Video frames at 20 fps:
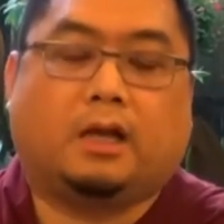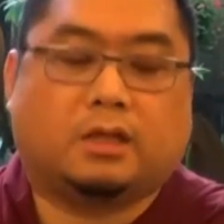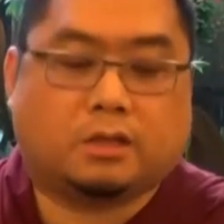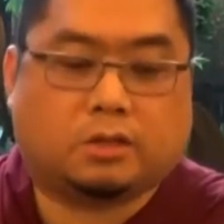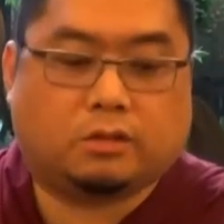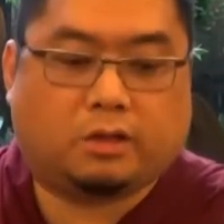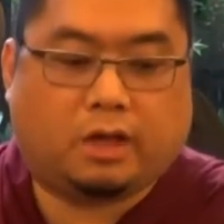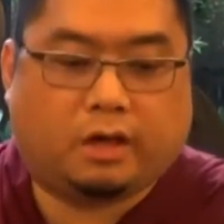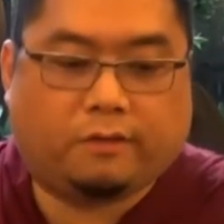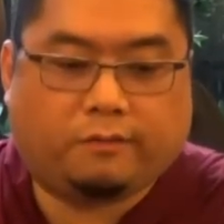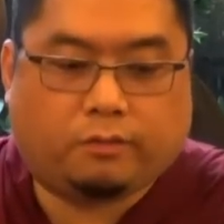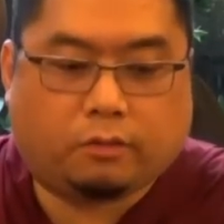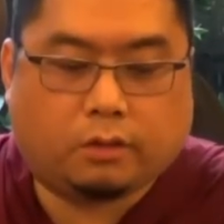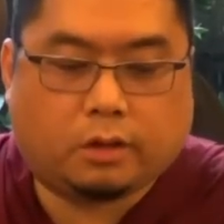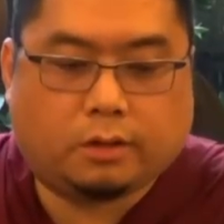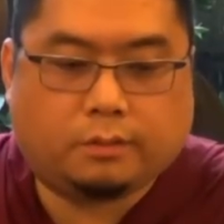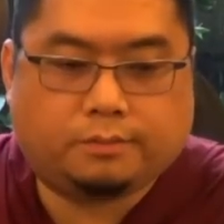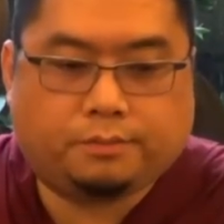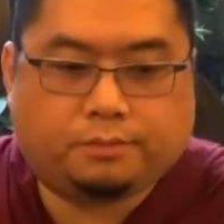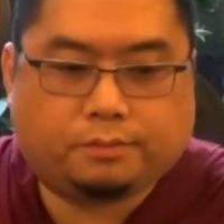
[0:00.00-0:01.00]
So
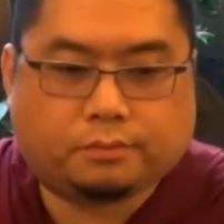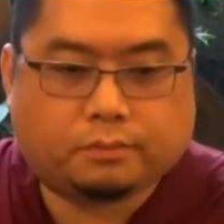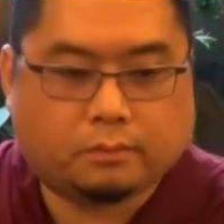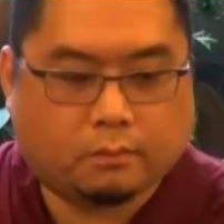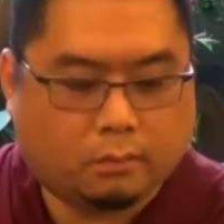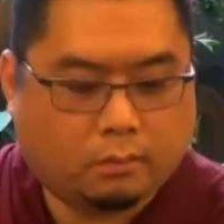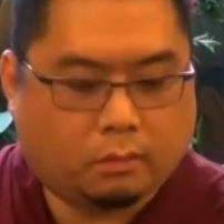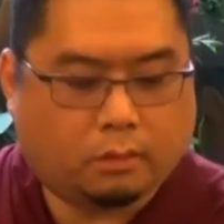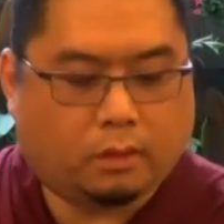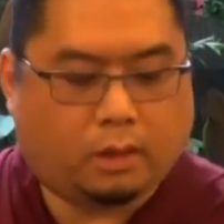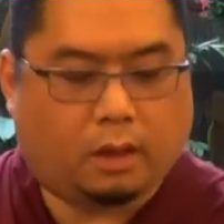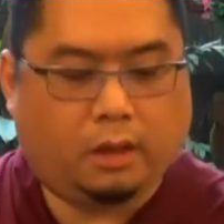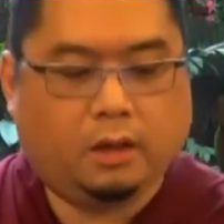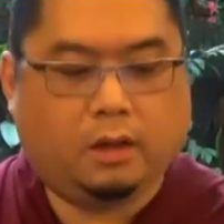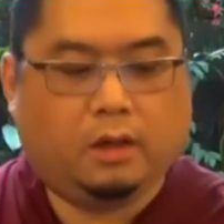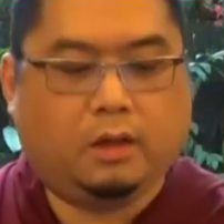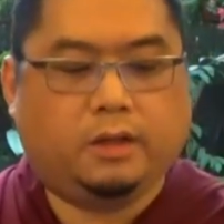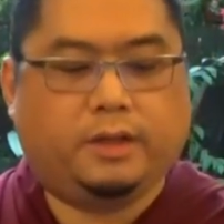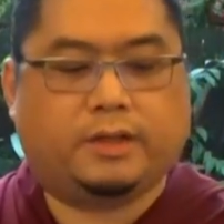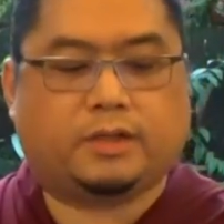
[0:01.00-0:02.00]
therefore,
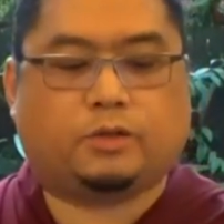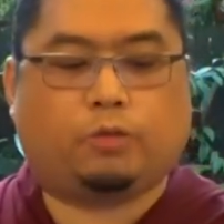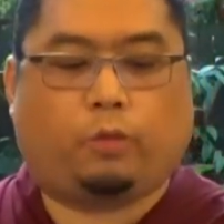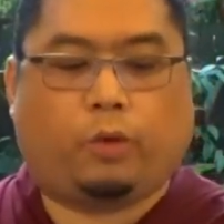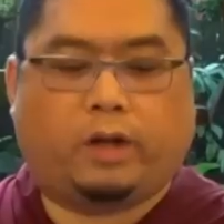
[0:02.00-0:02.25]
this